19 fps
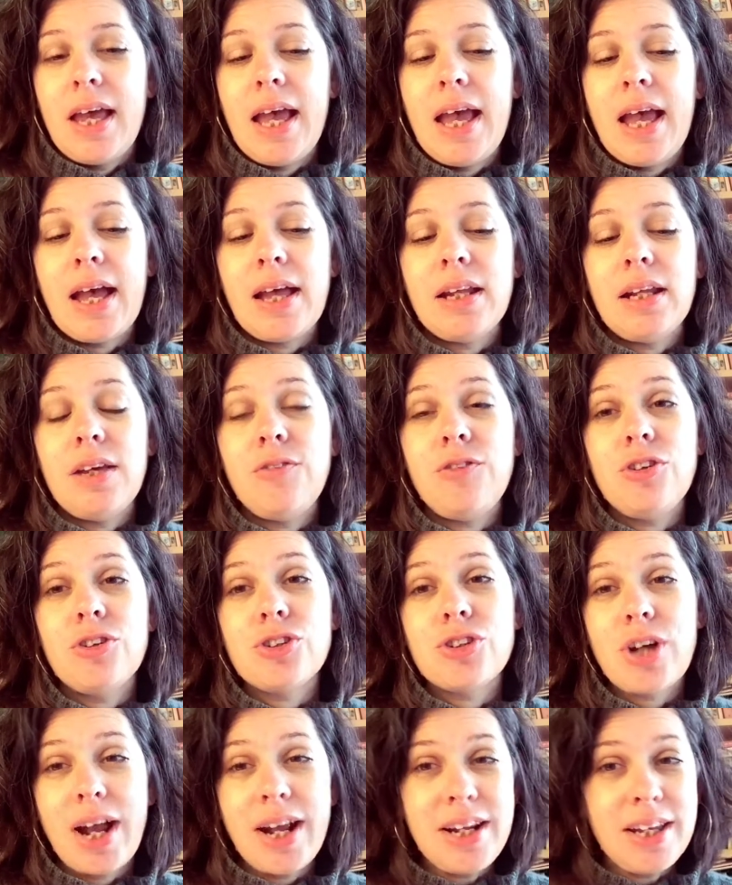And if you're
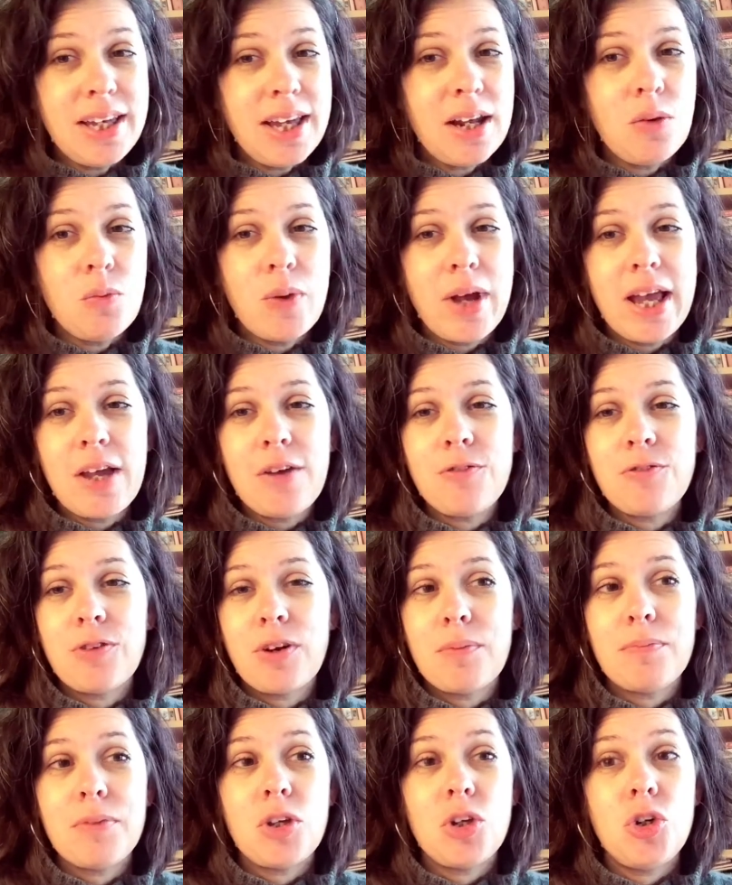trying to get away
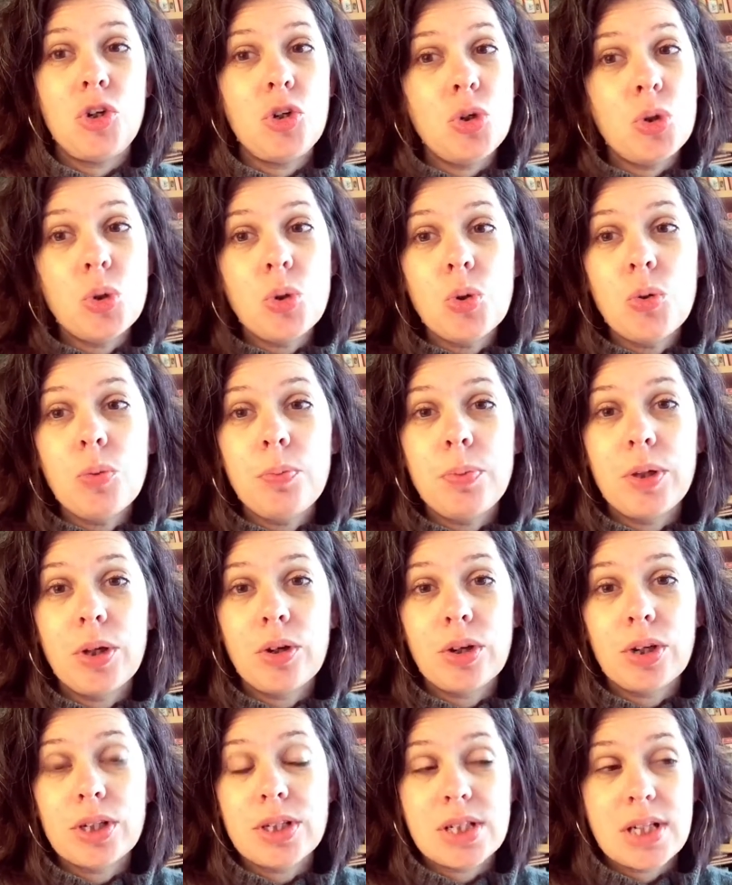from the new
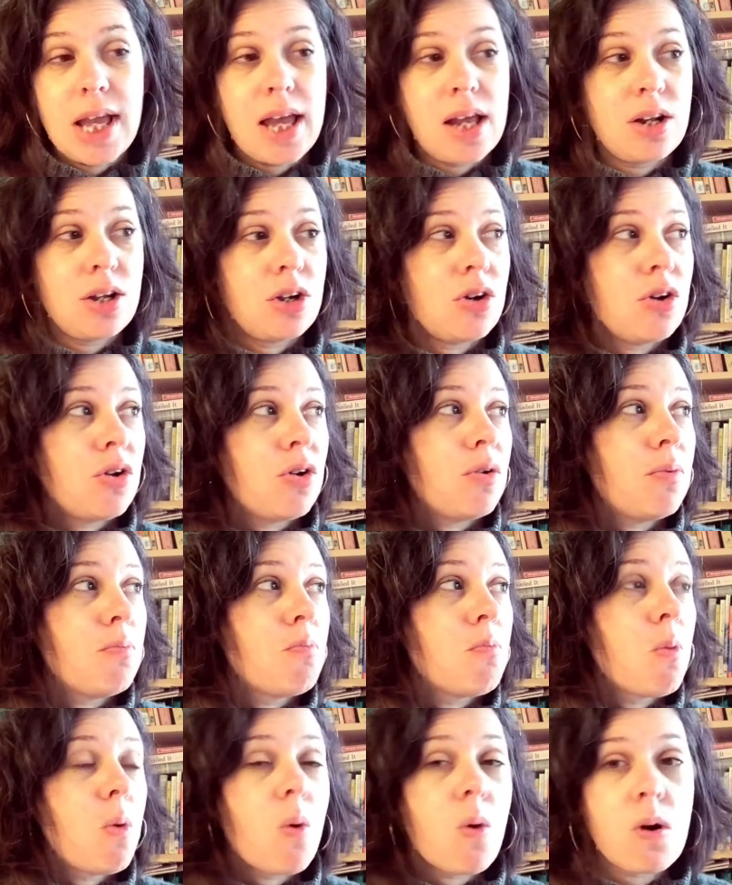puritanical,
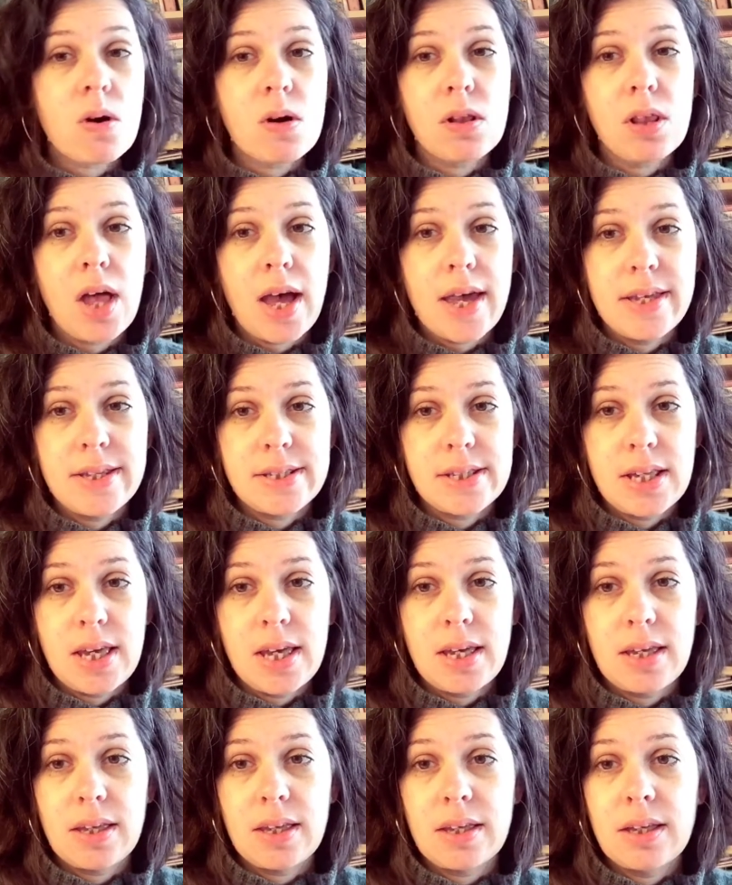
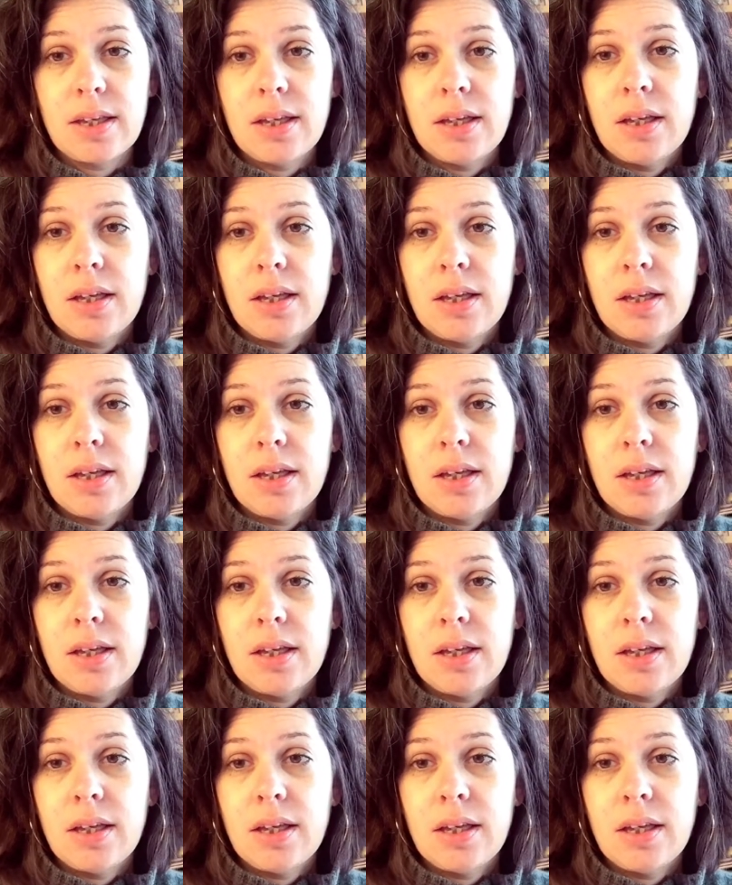moralizing,